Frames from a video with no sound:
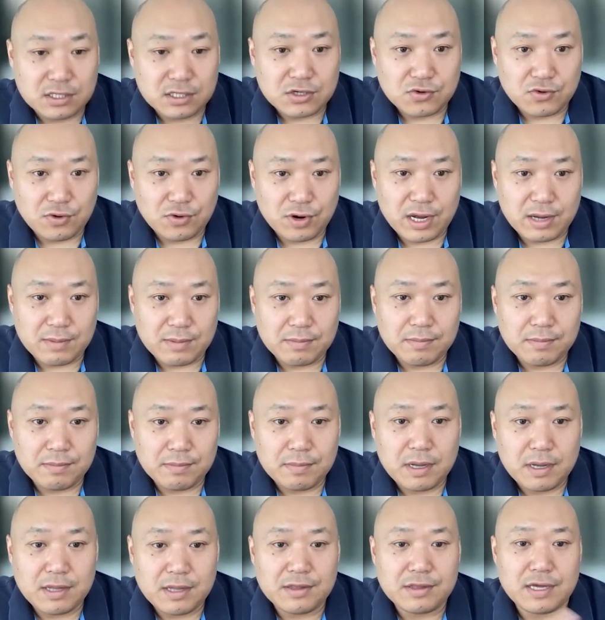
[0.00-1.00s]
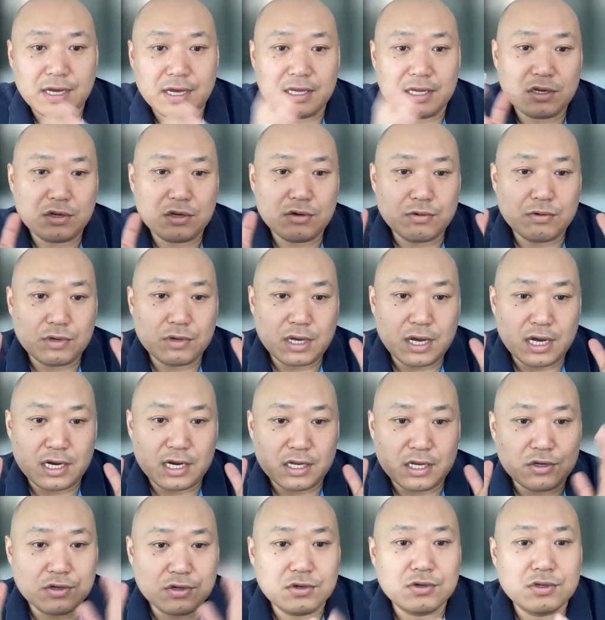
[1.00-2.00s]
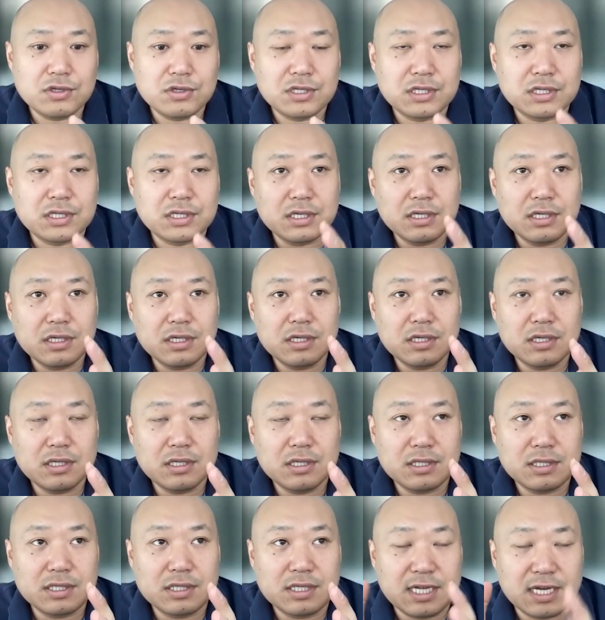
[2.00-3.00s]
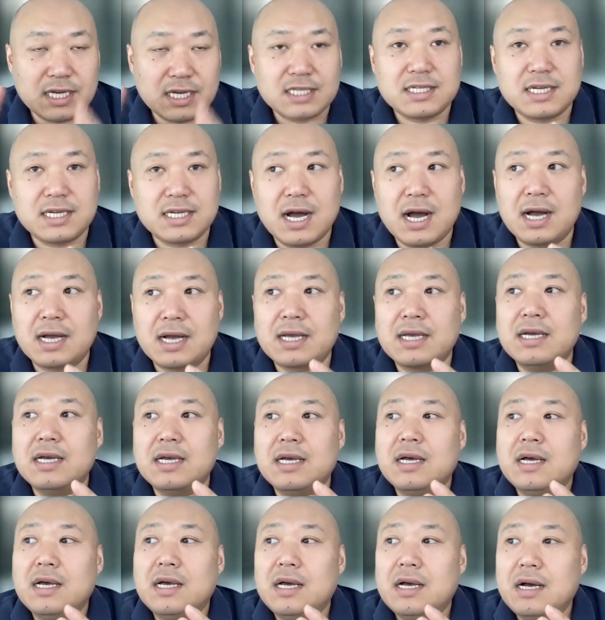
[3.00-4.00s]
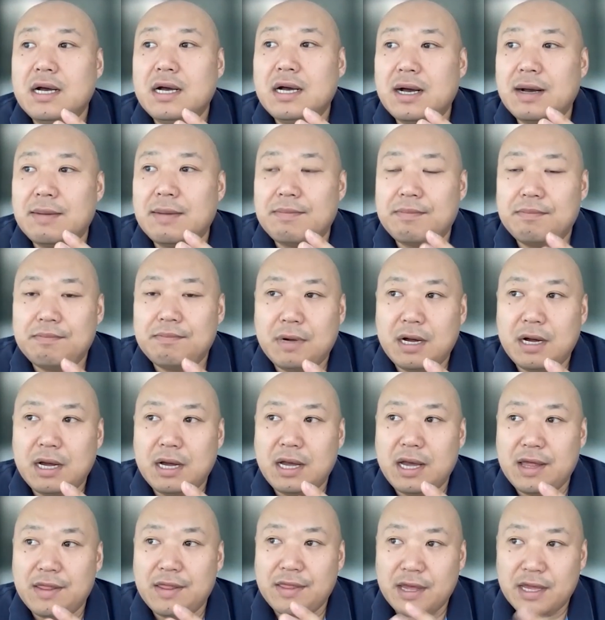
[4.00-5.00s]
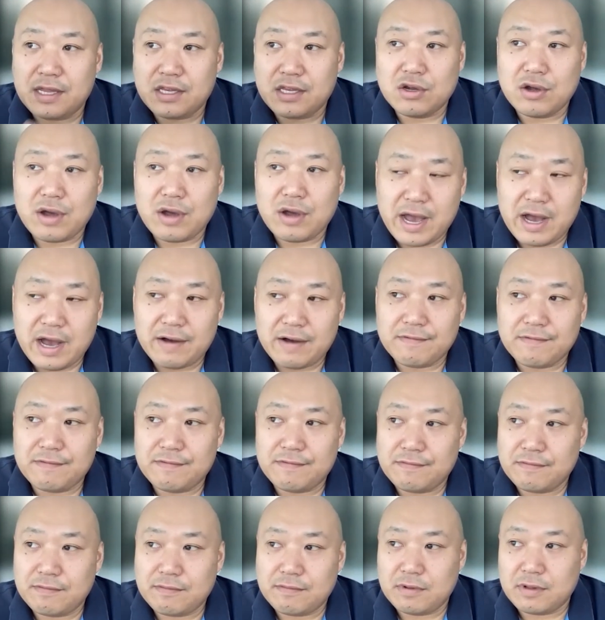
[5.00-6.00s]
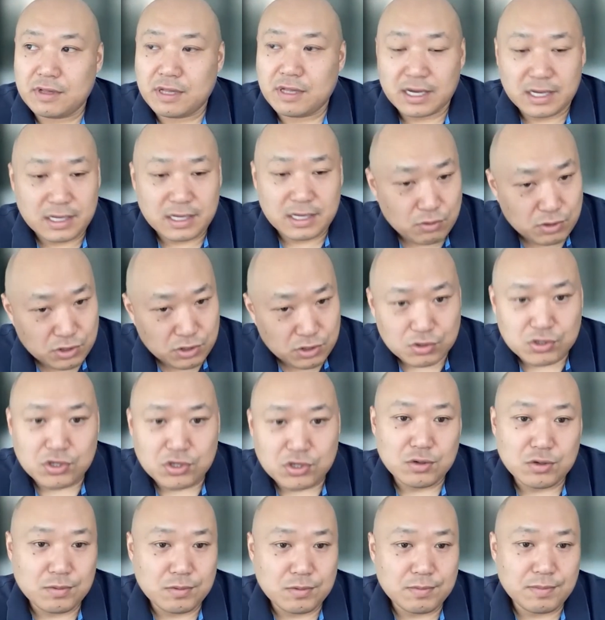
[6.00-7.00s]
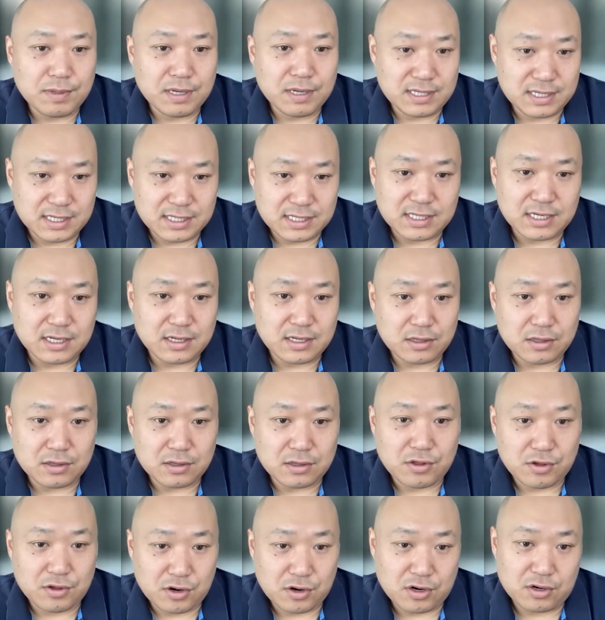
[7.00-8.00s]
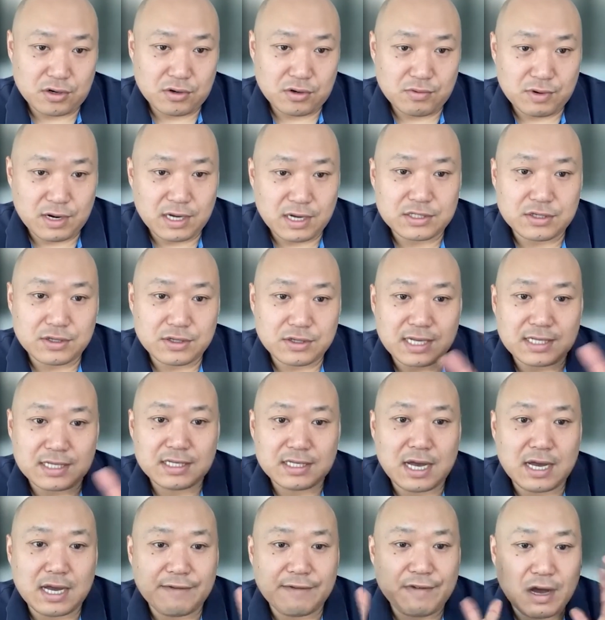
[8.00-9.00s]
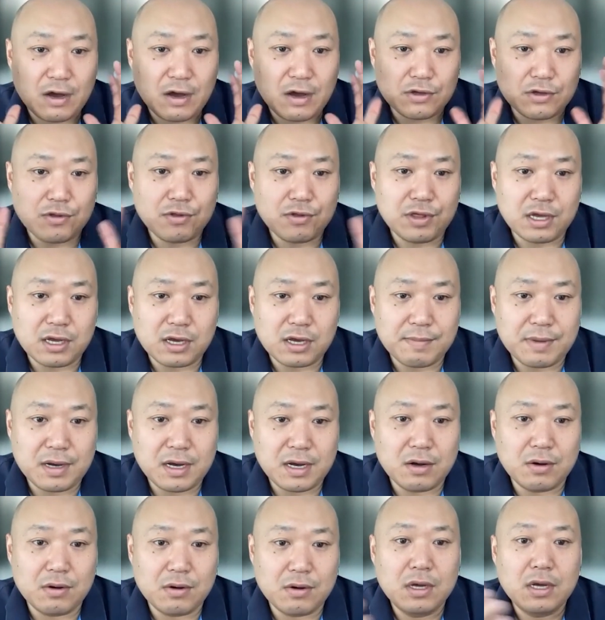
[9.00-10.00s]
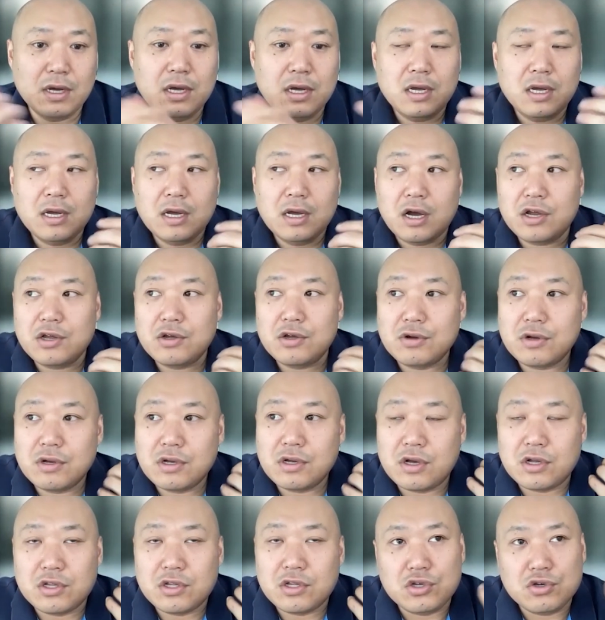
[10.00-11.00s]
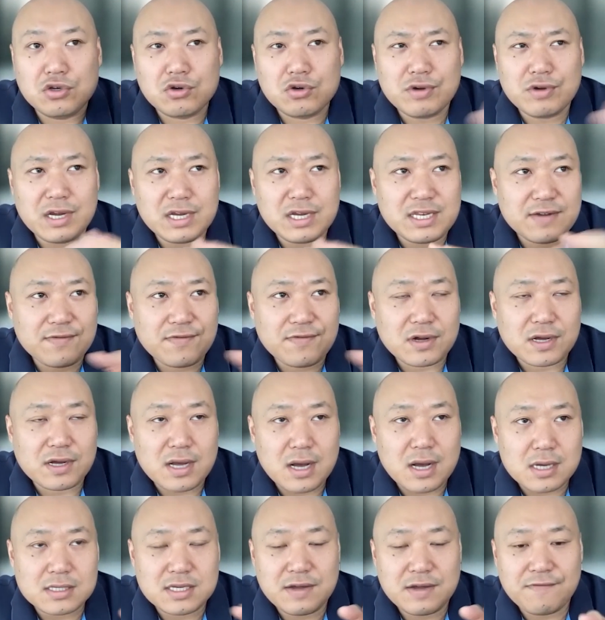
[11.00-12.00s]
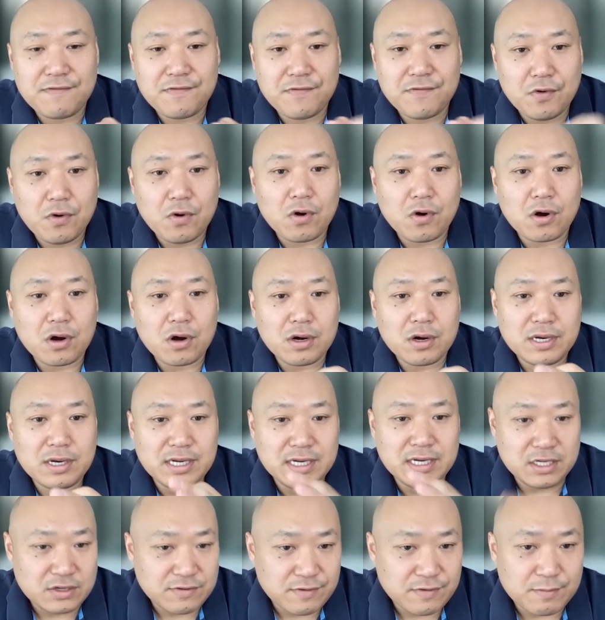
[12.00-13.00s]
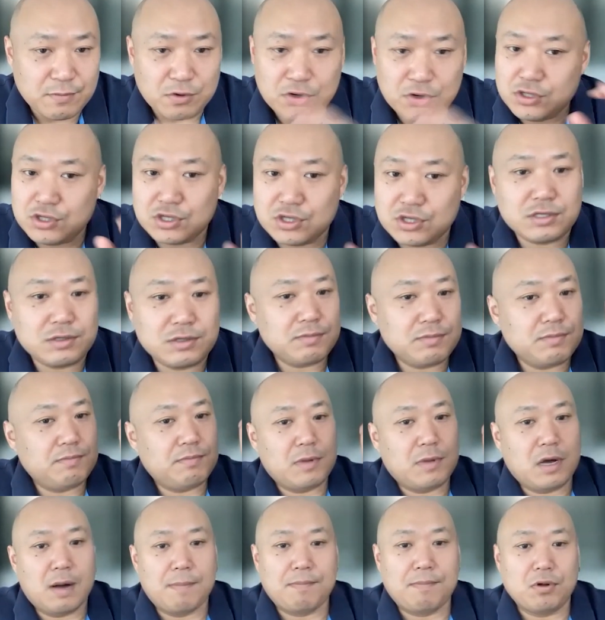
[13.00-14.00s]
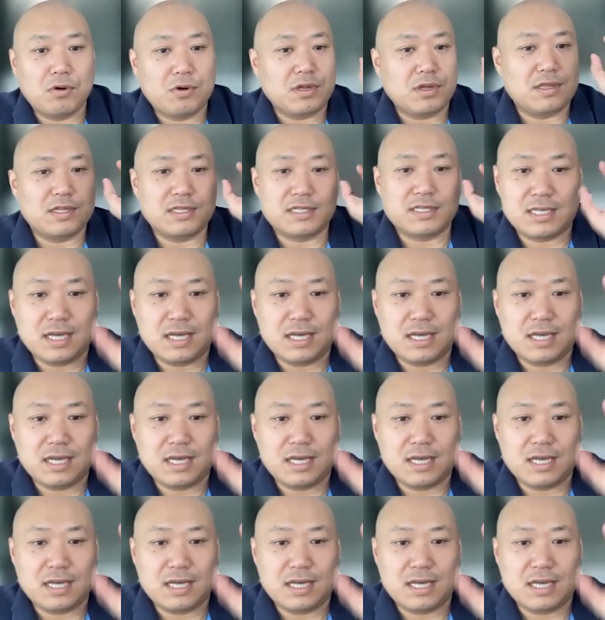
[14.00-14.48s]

Instagram, then you kind of use TikTok, uh, and then you have like YouTube a distant third, right? So that's kind of how you think about. Do you create different content for each of them, or are you just uploading the